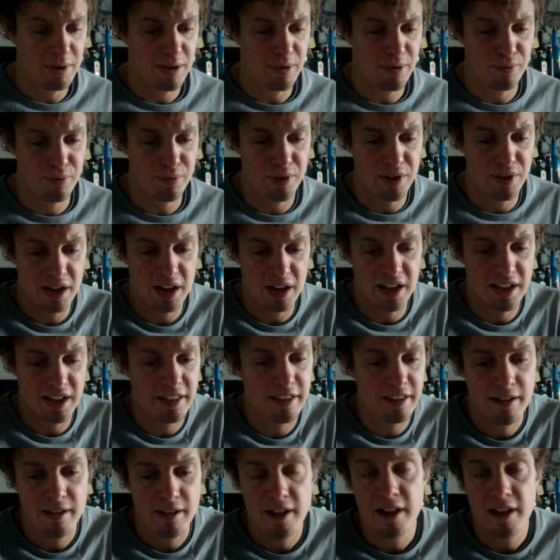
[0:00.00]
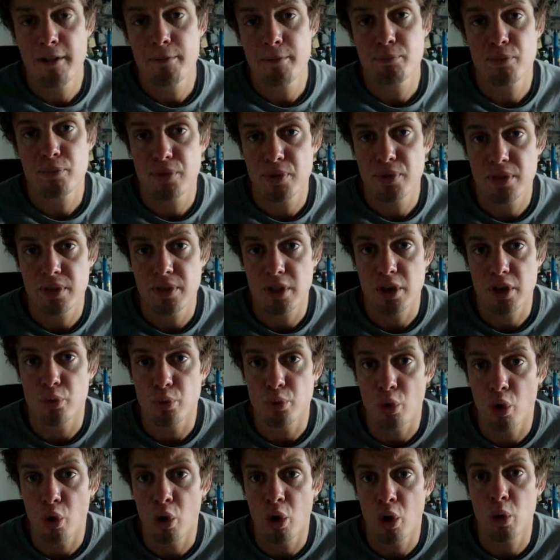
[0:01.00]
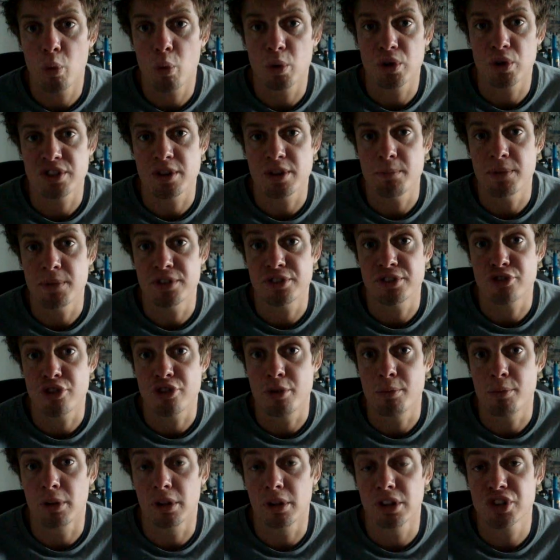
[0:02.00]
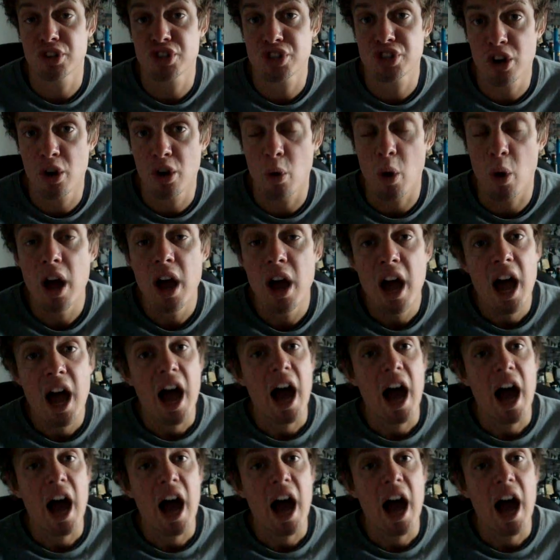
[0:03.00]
me feel like Raw was a miserable show.